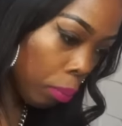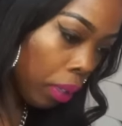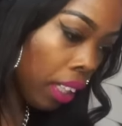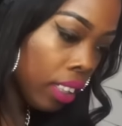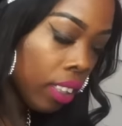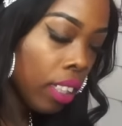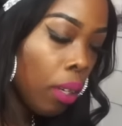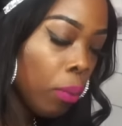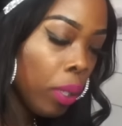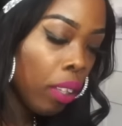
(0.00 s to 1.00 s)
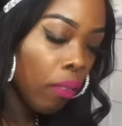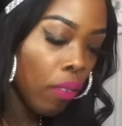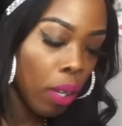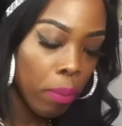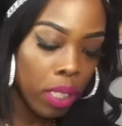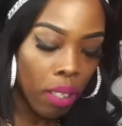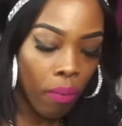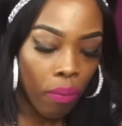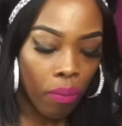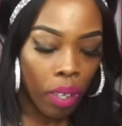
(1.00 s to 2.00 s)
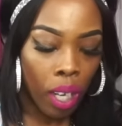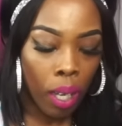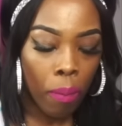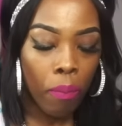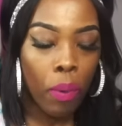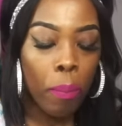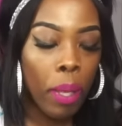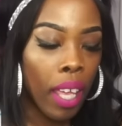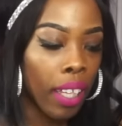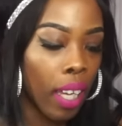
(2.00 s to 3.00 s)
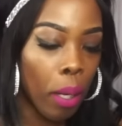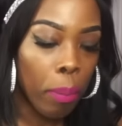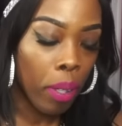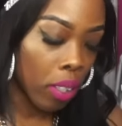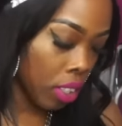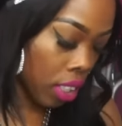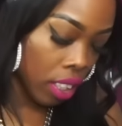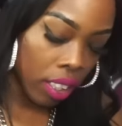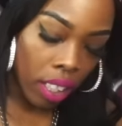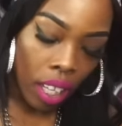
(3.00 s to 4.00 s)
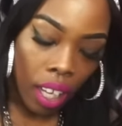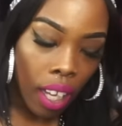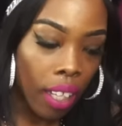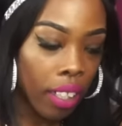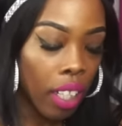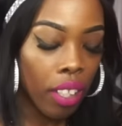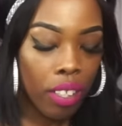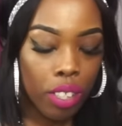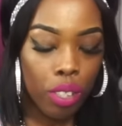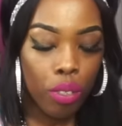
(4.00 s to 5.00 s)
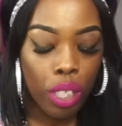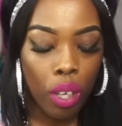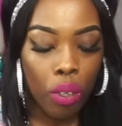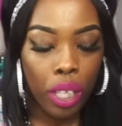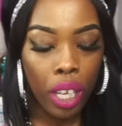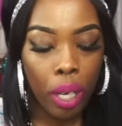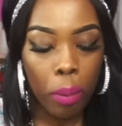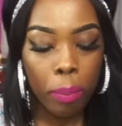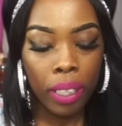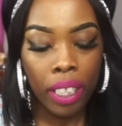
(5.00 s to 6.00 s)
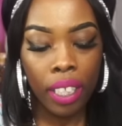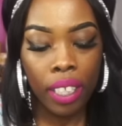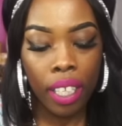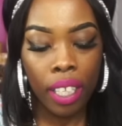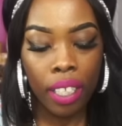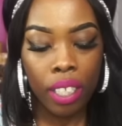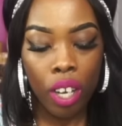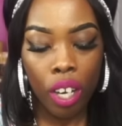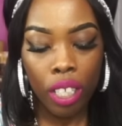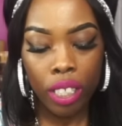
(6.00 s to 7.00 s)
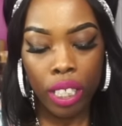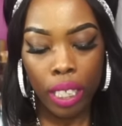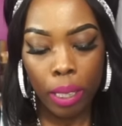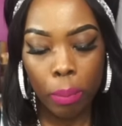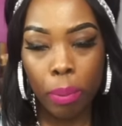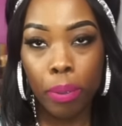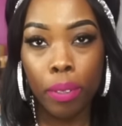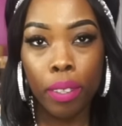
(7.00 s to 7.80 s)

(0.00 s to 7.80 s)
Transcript: places I went. From um, from MAC, I purchased another Studio Care blend in Dark Deep,